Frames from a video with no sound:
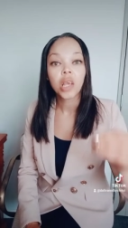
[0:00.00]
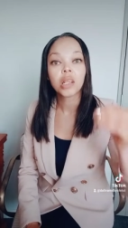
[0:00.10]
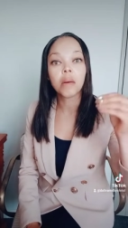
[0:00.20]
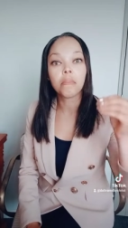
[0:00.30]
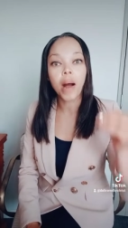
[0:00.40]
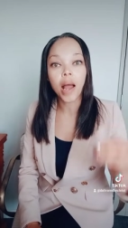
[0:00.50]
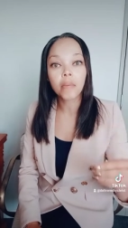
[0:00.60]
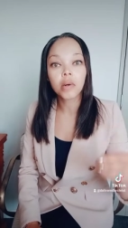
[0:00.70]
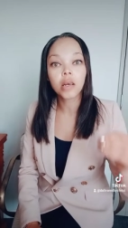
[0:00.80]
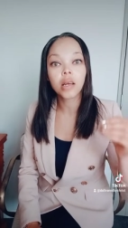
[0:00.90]
The
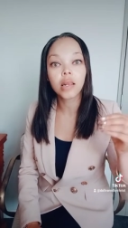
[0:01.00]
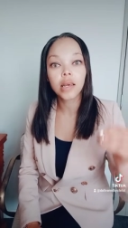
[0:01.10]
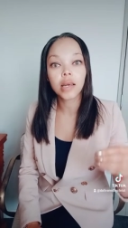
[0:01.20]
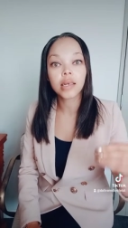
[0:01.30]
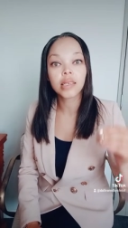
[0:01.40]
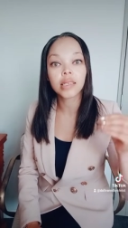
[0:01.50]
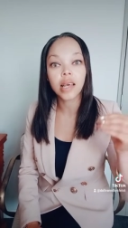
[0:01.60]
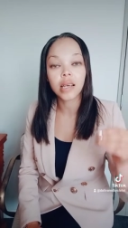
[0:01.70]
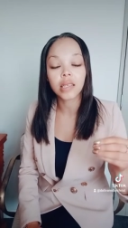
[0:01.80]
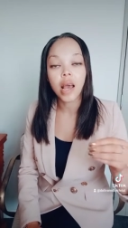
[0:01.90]
Bible clearly
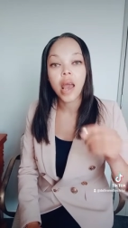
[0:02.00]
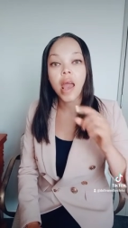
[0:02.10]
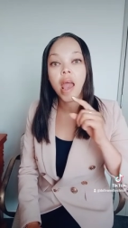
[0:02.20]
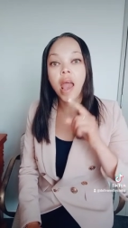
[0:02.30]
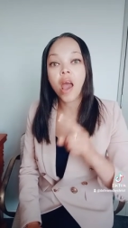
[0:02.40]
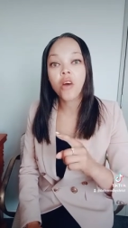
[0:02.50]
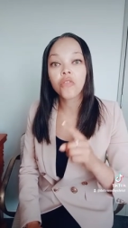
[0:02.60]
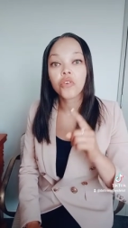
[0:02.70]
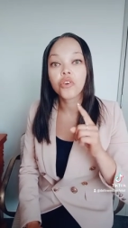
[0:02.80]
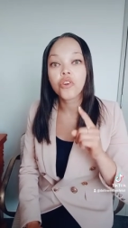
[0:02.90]
says,
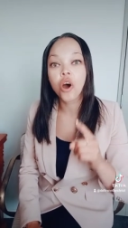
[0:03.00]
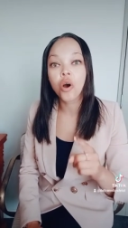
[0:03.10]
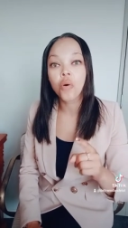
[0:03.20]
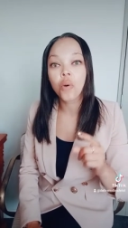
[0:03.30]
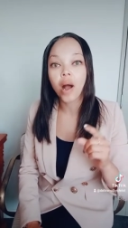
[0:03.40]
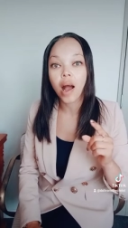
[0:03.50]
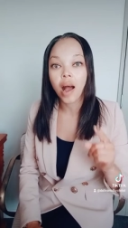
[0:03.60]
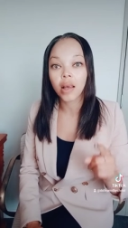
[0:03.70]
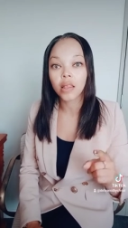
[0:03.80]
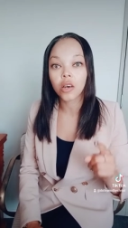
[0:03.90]
have no
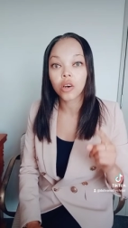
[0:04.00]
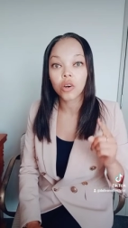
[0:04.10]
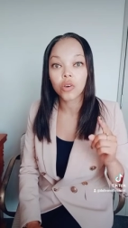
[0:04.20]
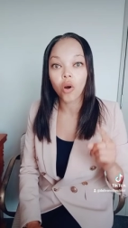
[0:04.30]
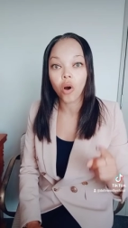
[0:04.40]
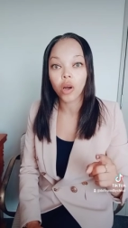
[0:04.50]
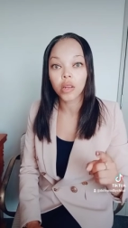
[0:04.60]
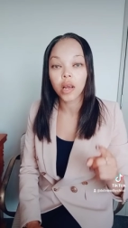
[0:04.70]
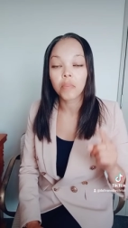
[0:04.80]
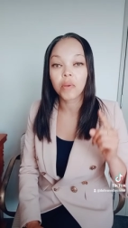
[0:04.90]
other
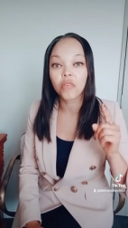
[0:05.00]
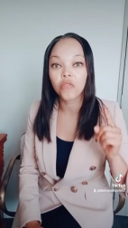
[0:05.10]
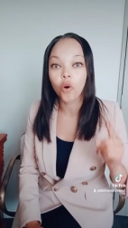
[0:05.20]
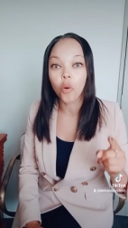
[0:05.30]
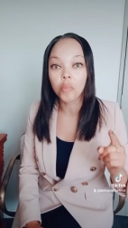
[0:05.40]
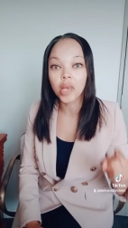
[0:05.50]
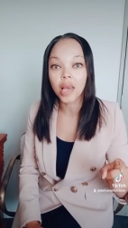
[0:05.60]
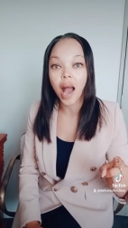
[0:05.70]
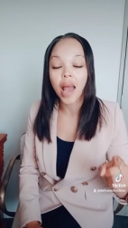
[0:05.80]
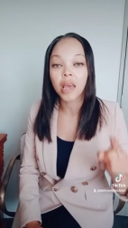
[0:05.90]
god before
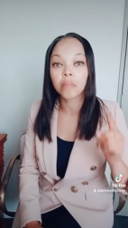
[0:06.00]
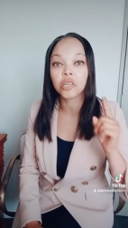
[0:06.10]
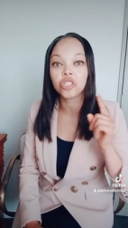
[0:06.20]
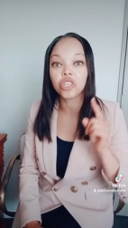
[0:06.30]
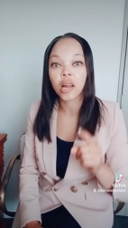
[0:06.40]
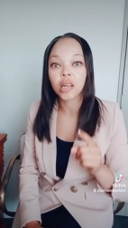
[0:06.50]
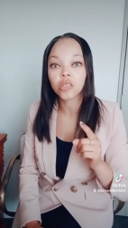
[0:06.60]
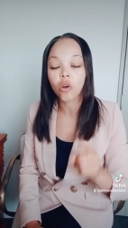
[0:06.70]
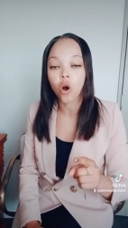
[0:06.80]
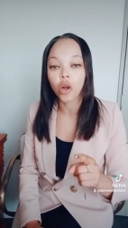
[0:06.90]
me. I am a jealous
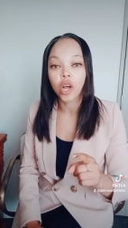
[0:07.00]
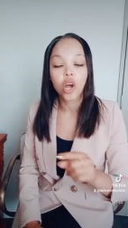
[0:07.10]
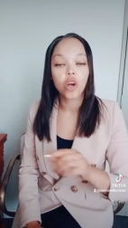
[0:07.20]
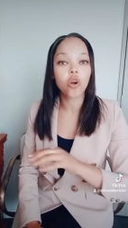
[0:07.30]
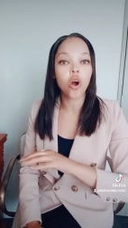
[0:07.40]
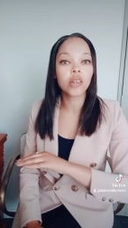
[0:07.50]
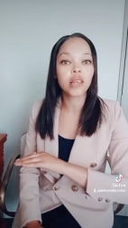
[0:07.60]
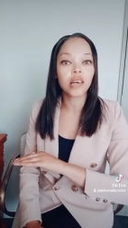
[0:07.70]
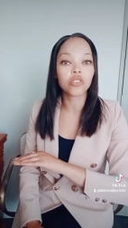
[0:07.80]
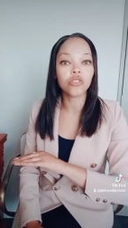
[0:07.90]
God. God
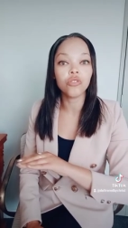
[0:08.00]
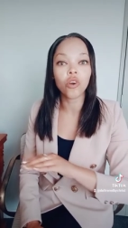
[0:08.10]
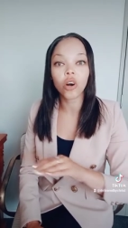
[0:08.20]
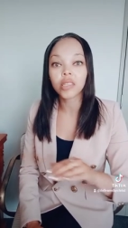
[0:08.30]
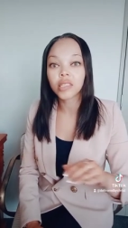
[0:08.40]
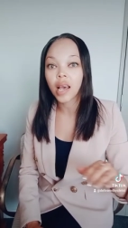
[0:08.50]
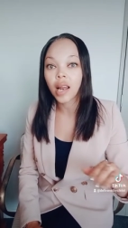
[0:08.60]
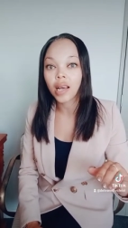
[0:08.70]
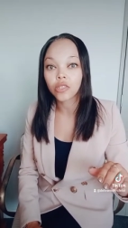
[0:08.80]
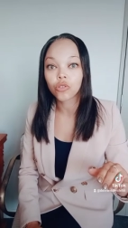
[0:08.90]
does not
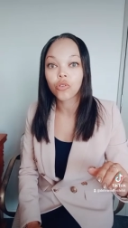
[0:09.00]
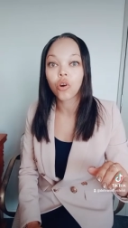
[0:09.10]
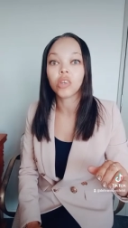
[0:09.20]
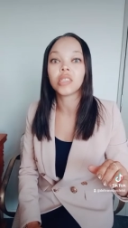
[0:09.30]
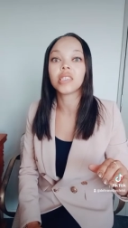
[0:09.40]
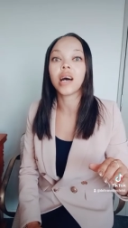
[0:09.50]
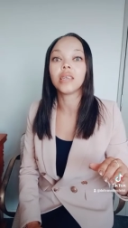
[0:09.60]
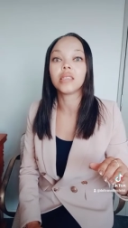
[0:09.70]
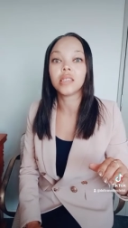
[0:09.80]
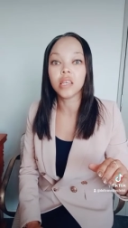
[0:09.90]
tell us to
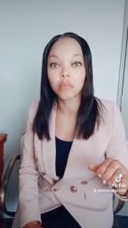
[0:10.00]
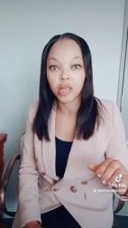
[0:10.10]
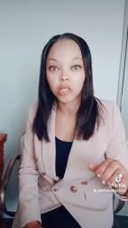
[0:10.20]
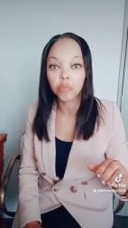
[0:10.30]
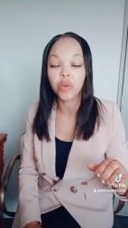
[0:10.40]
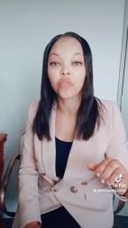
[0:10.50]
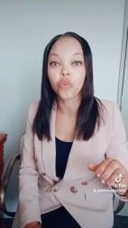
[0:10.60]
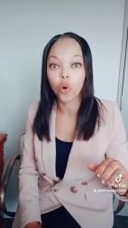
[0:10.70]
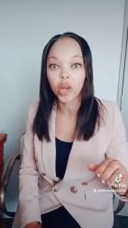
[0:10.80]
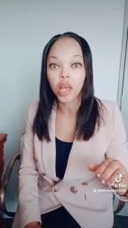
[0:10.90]
consult demons
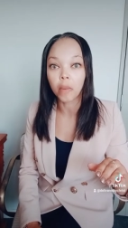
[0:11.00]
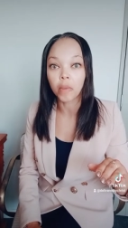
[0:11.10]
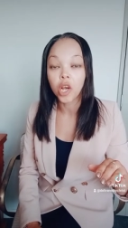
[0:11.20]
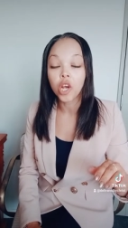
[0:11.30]
before Him.